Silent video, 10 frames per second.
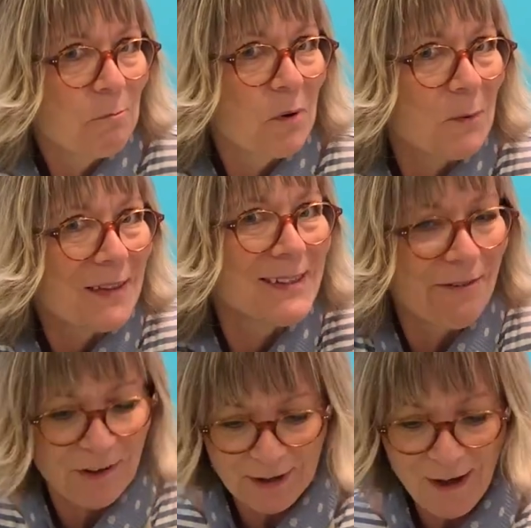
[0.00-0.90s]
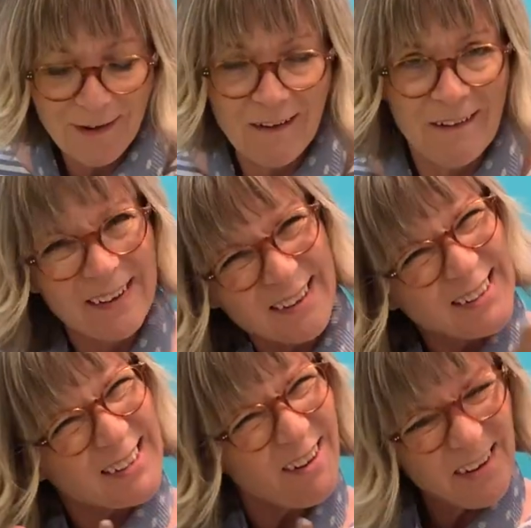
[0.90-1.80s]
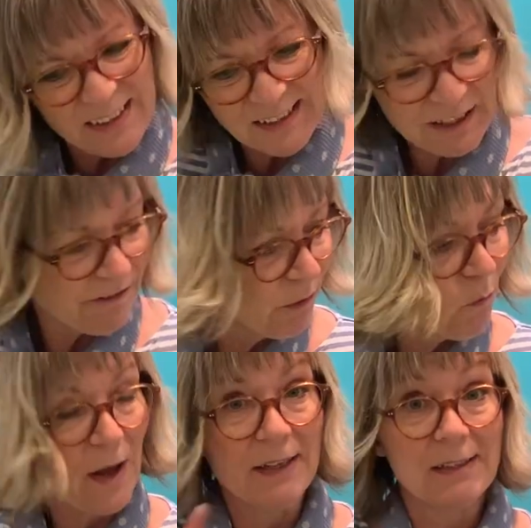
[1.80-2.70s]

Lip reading: but with a different colour and in a slightly different way.